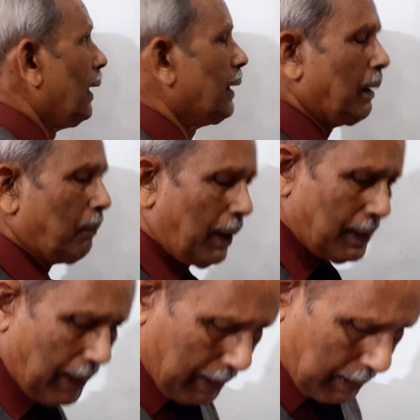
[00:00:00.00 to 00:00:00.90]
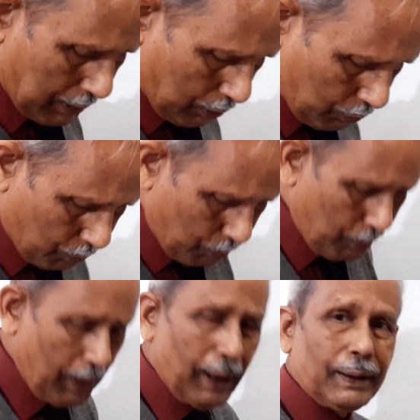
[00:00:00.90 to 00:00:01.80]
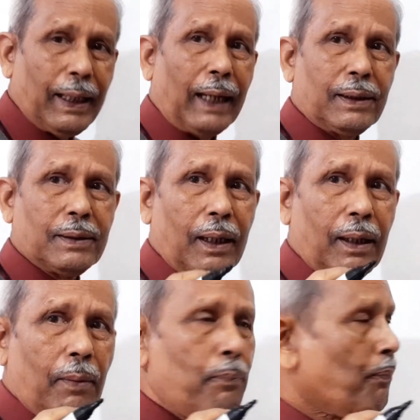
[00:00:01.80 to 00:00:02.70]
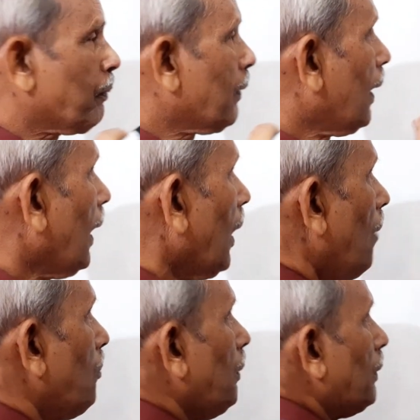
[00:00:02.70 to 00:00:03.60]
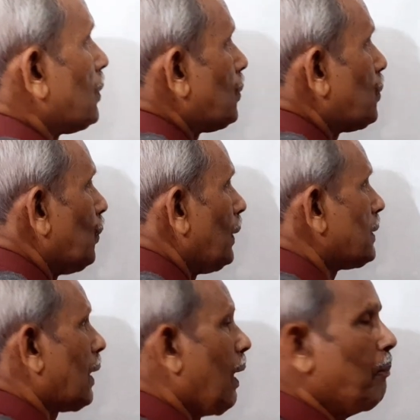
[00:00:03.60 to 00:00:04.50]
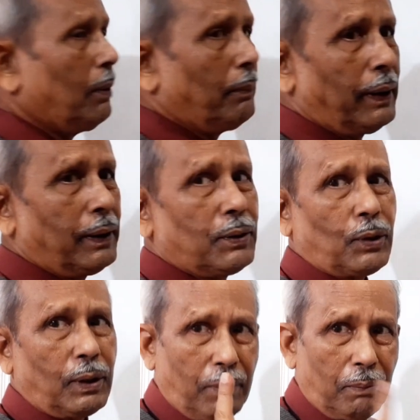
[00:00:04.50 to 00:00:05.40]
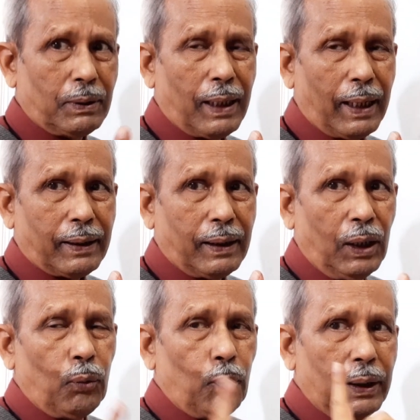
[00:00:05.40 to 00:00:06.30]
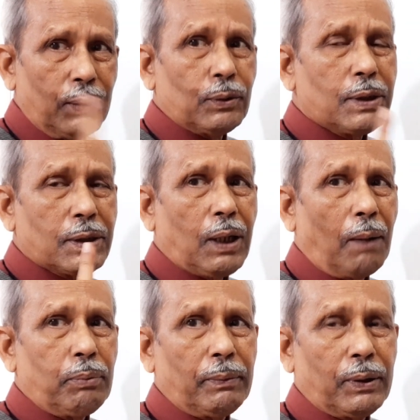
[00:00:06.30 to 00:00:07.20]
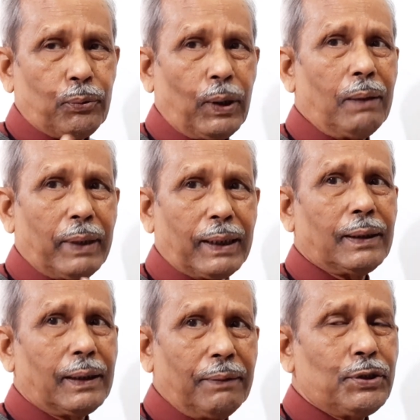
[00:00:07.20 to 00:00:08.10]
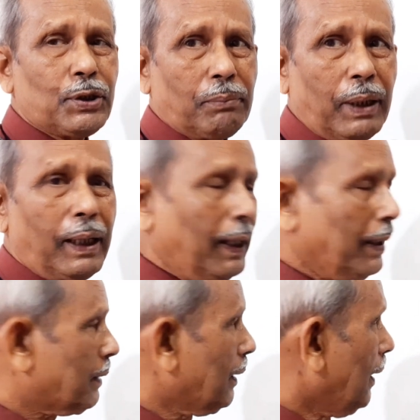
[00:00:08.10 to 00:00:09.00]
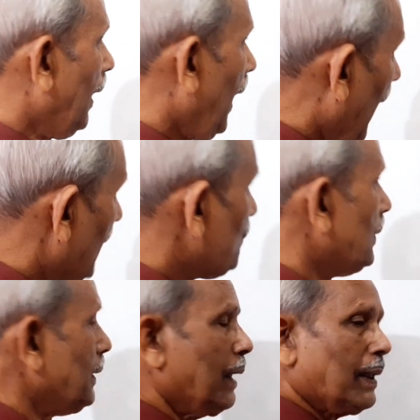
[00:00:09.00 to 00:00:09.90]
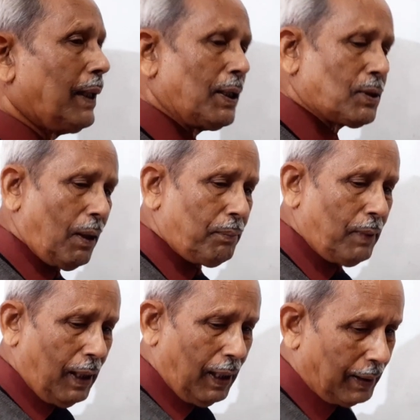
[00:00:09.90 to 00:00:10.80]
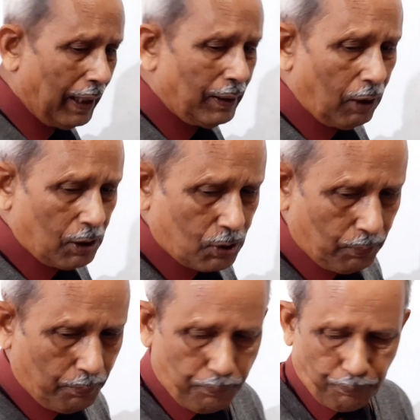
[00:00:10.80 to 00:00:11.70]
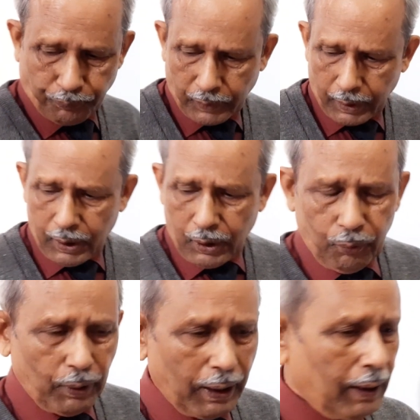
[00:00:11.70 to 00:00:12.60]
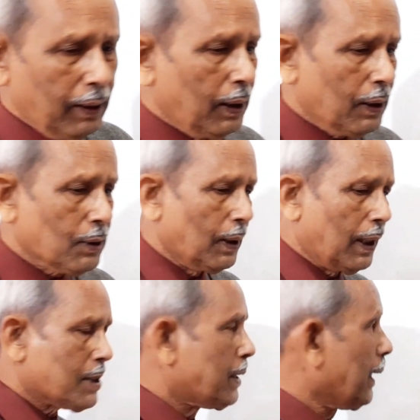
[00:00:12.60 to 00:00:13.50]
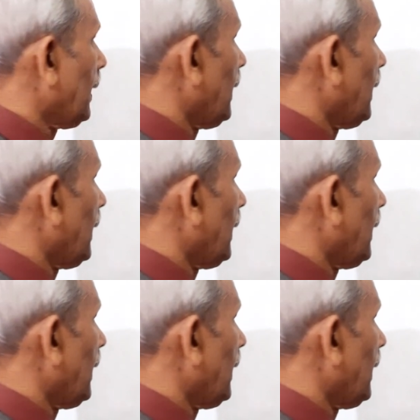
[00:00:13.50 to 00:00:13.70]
10 minus 8 is equal to 2. That is the complement. So 2 is the complement. So remember that. We'll use this complement while making the division by 8 as we did in case of 9 also. Well, so let us take an